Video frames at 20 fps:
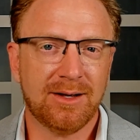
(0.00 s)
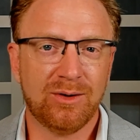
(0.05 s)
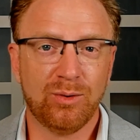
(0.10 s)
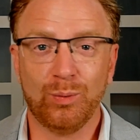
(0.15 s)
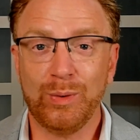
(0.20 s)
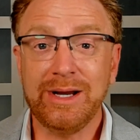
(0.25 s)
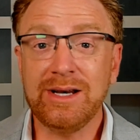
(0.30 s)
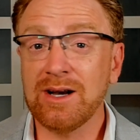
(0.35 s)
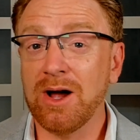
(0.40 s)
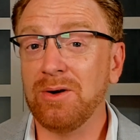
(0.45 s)

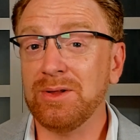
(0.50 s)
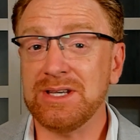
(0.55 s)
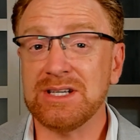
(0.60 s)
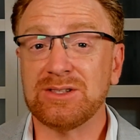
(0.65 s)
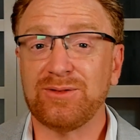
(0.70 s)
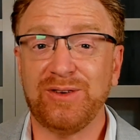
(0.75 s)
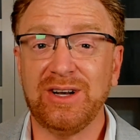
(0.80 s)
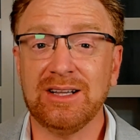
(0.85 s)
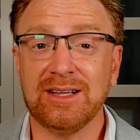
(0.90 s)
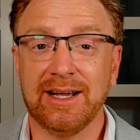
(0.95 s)
We know this
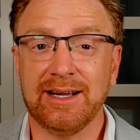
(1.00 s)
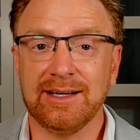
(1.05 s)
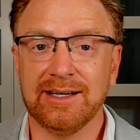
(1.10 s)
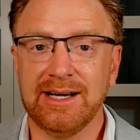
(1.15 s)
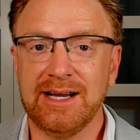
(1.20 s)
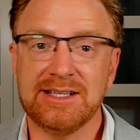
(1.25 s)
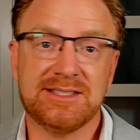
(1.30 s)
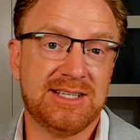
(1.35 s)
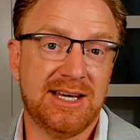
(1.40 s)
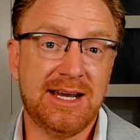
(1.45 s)
feeling.
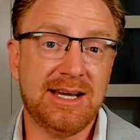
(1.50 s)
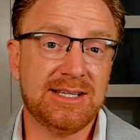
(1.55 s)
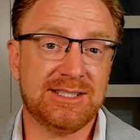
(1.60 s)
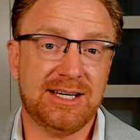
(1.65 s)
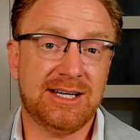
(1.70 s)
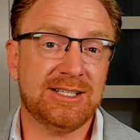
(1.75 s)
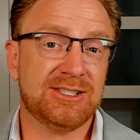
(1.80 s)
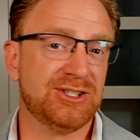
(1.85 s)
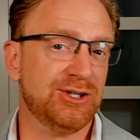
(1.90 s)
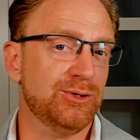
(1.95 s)
It's
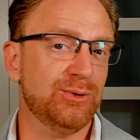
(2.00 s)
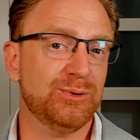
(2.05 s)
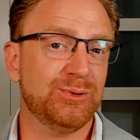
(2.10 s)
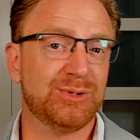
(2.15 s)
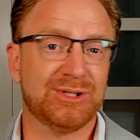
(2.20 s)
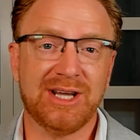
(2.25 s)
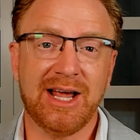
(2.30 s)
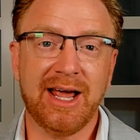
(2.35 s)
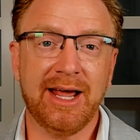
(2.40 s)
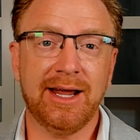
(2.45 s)
easy to,
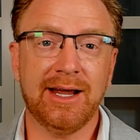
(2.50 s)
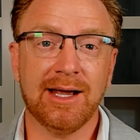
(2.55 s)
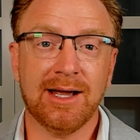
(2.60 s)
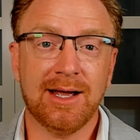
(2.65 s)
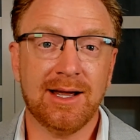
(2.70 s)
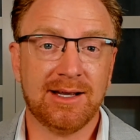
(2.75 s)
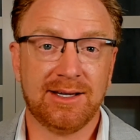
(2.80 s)
say,